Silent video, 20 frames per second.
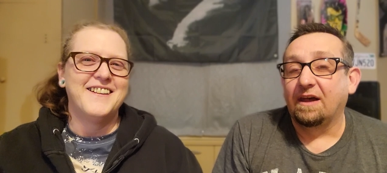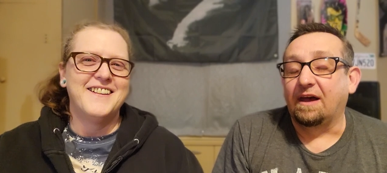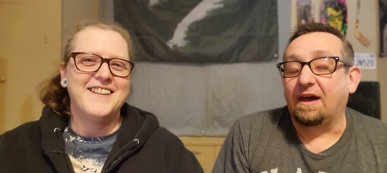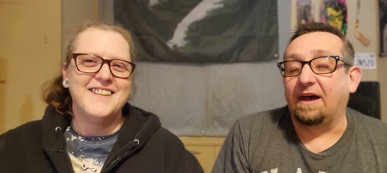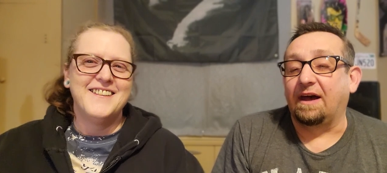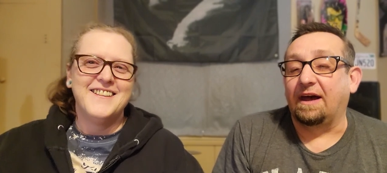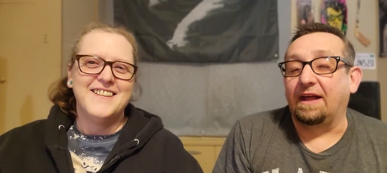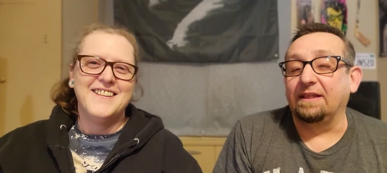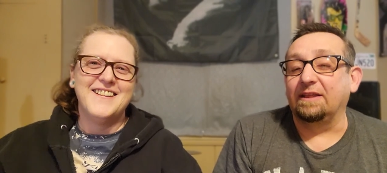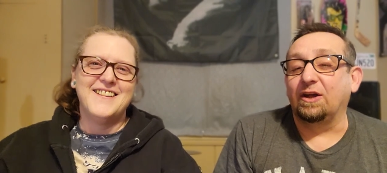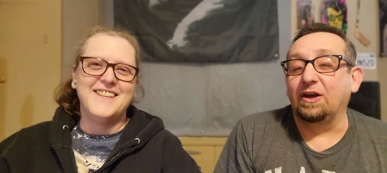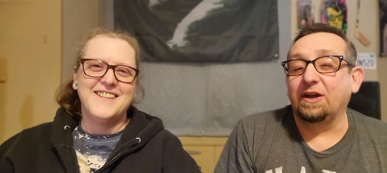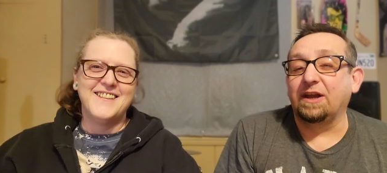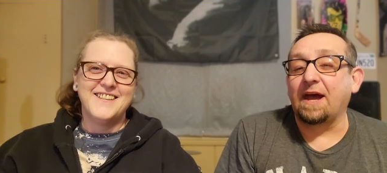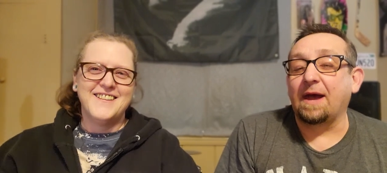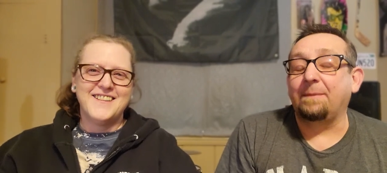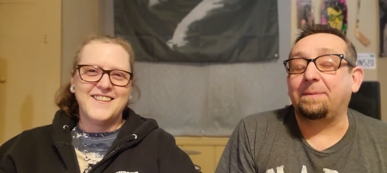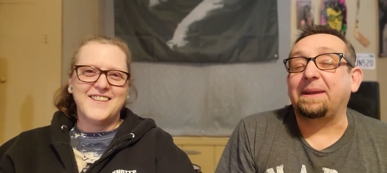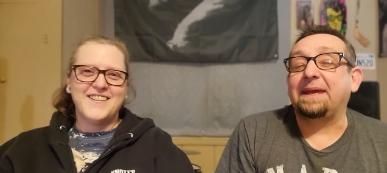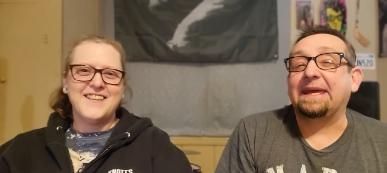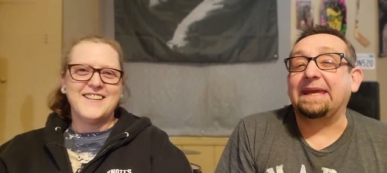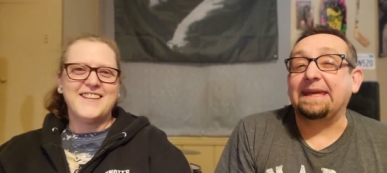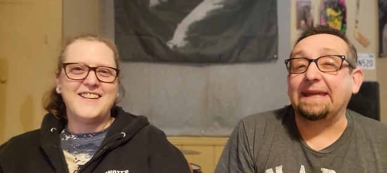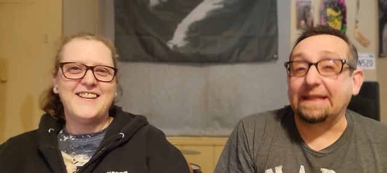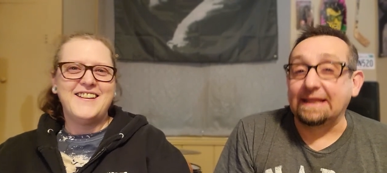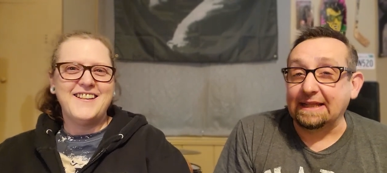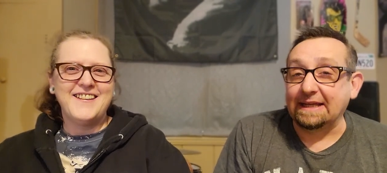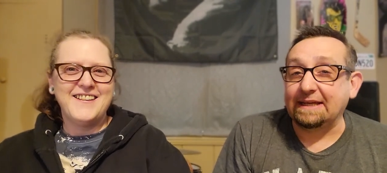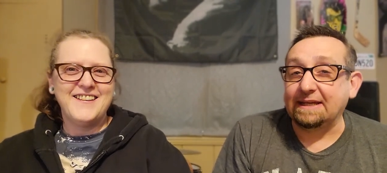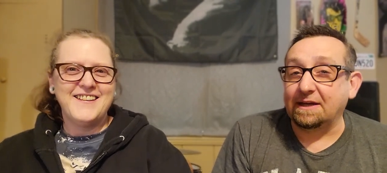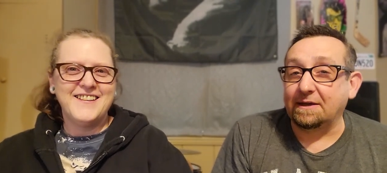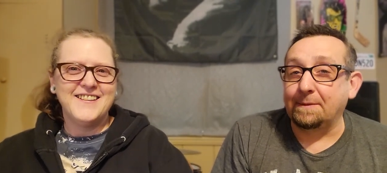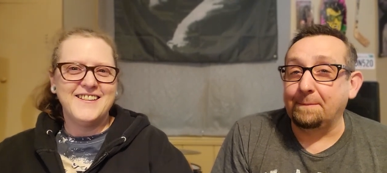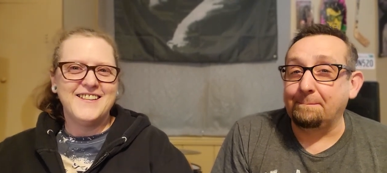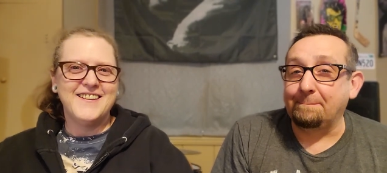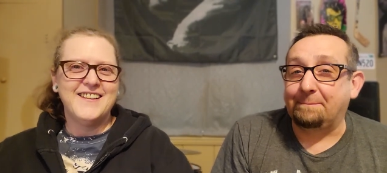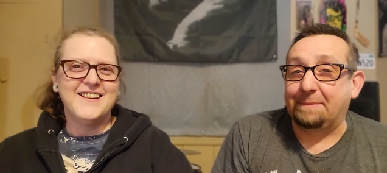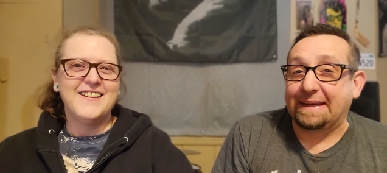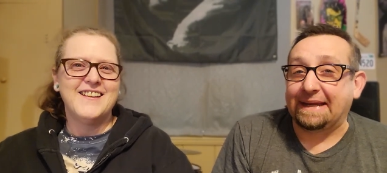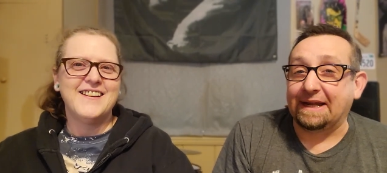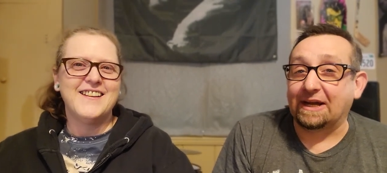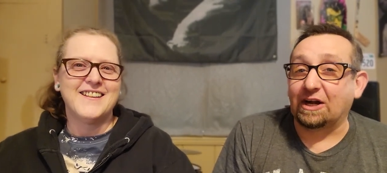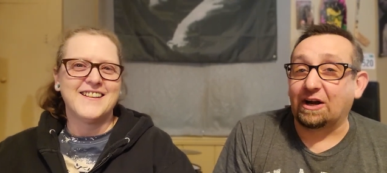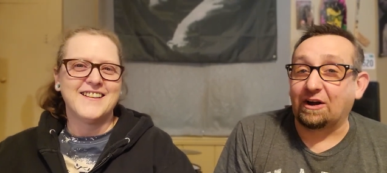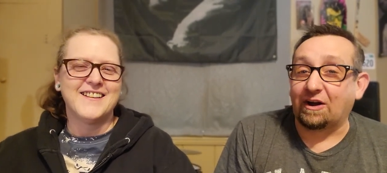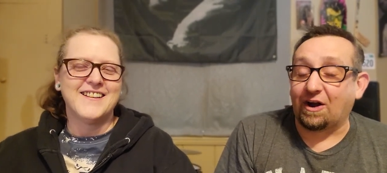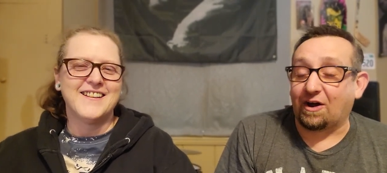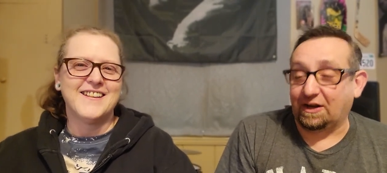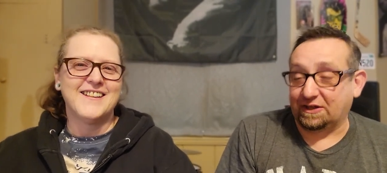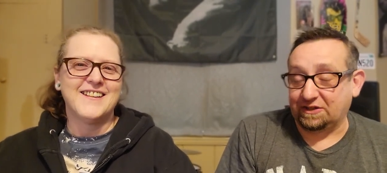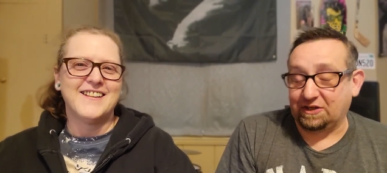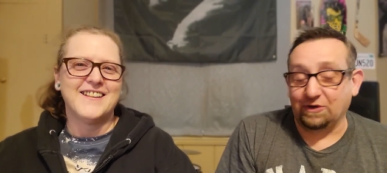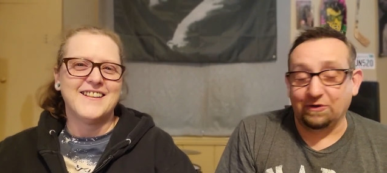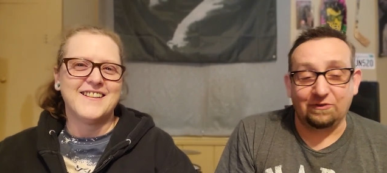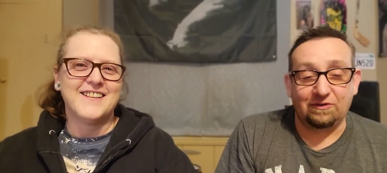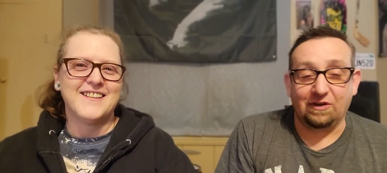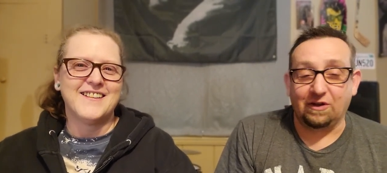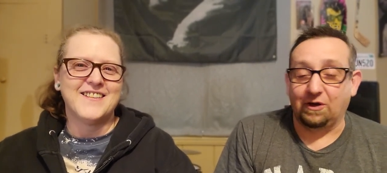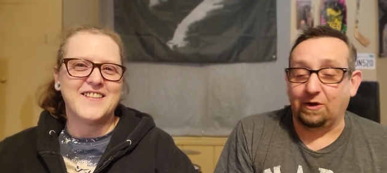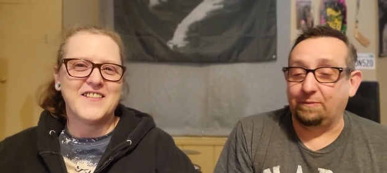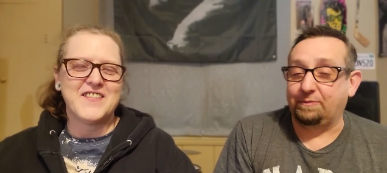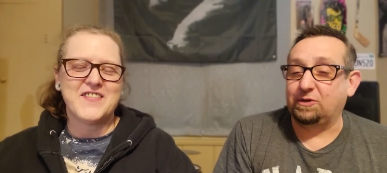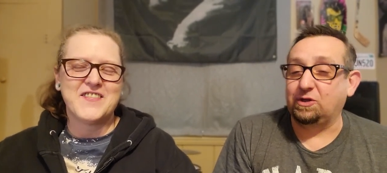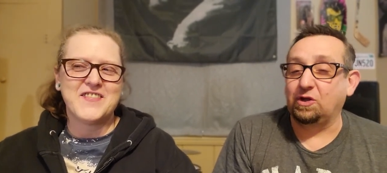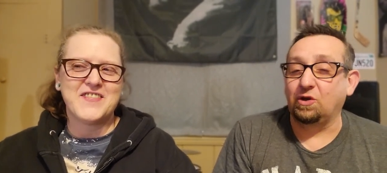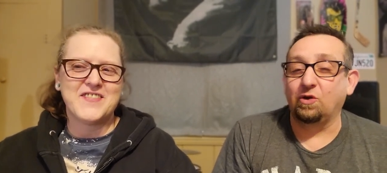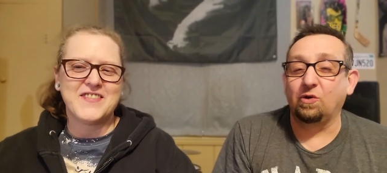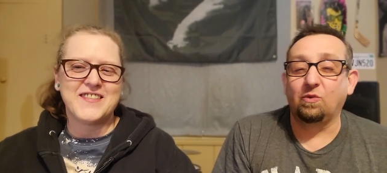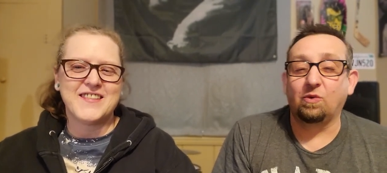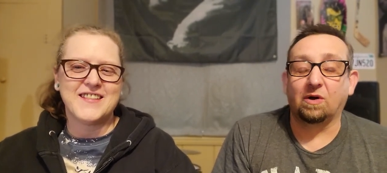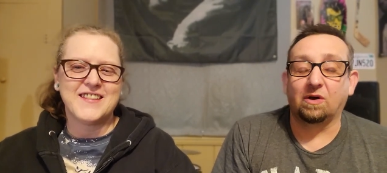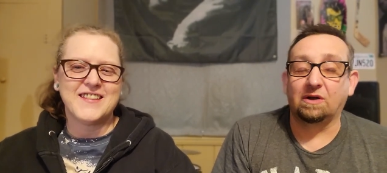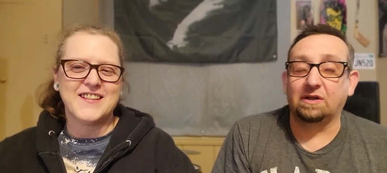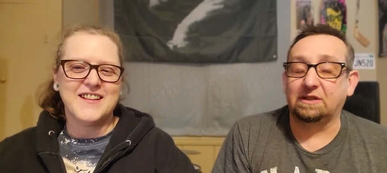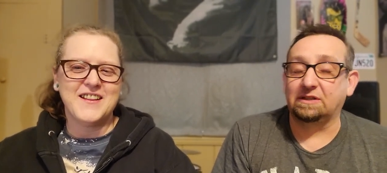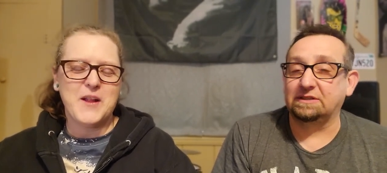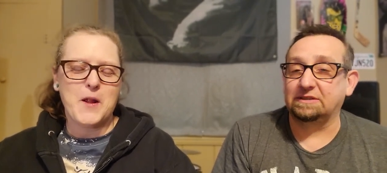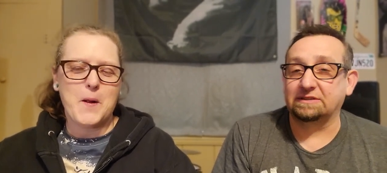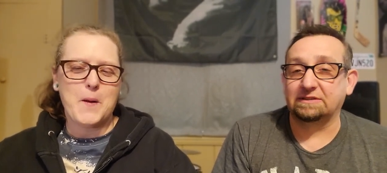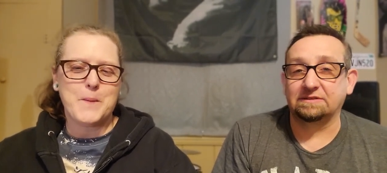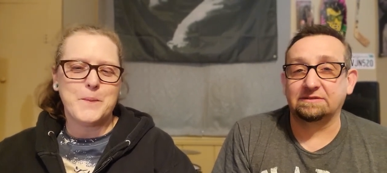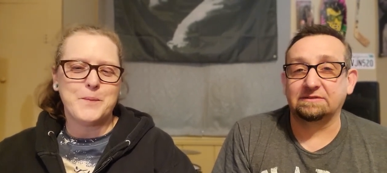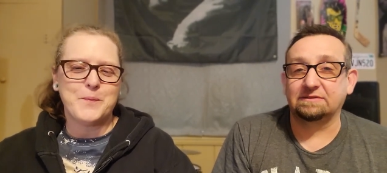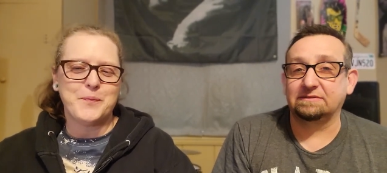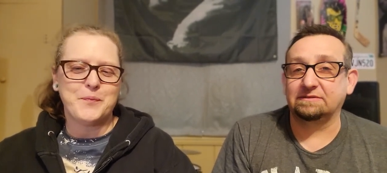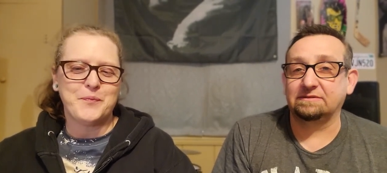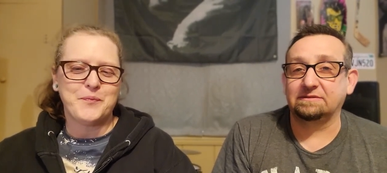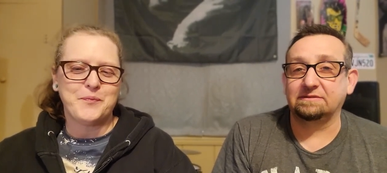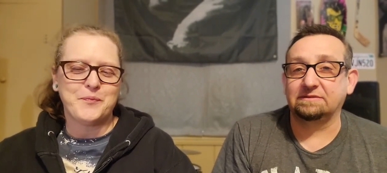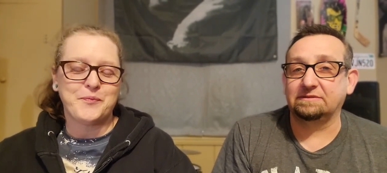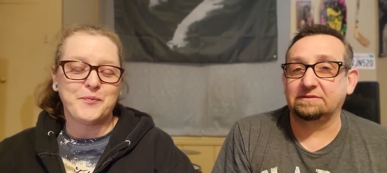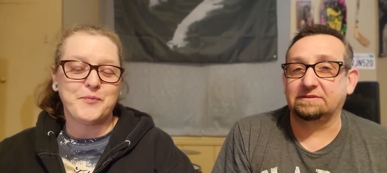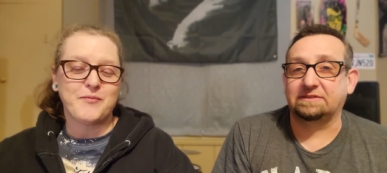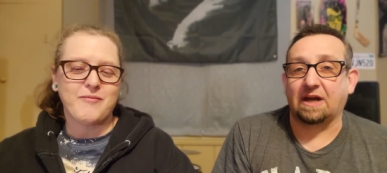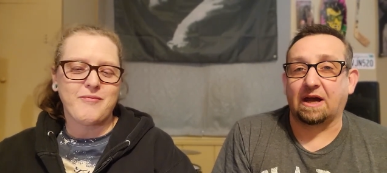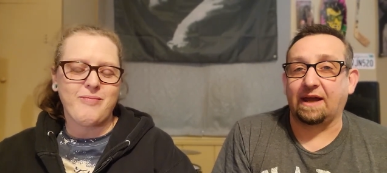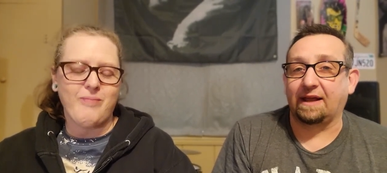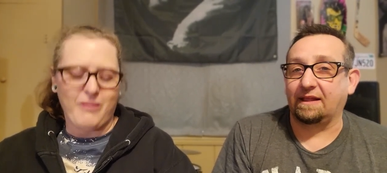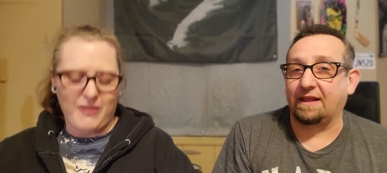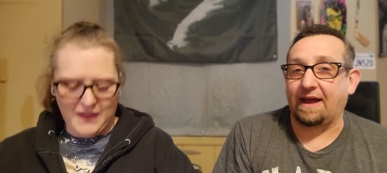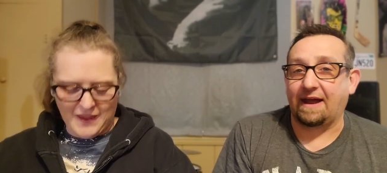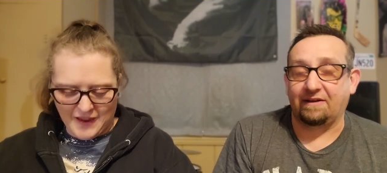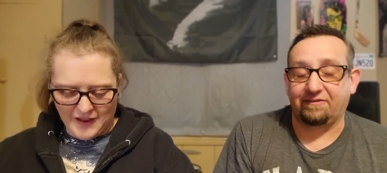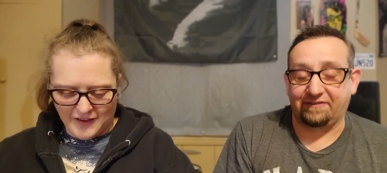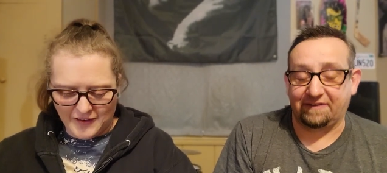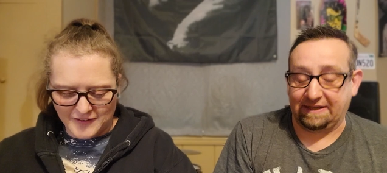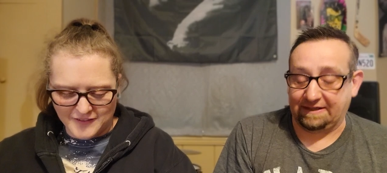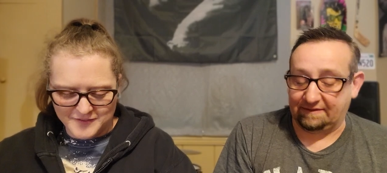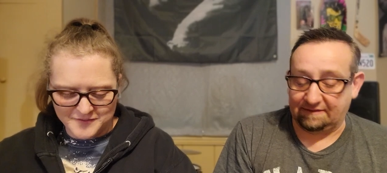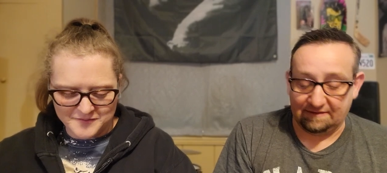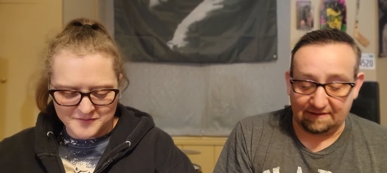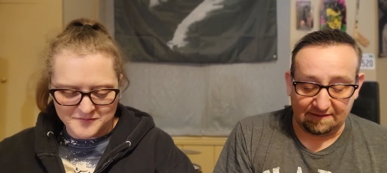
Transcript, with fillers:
Speaker 1: uh, look up helium beer on YouTube. You will die laughing.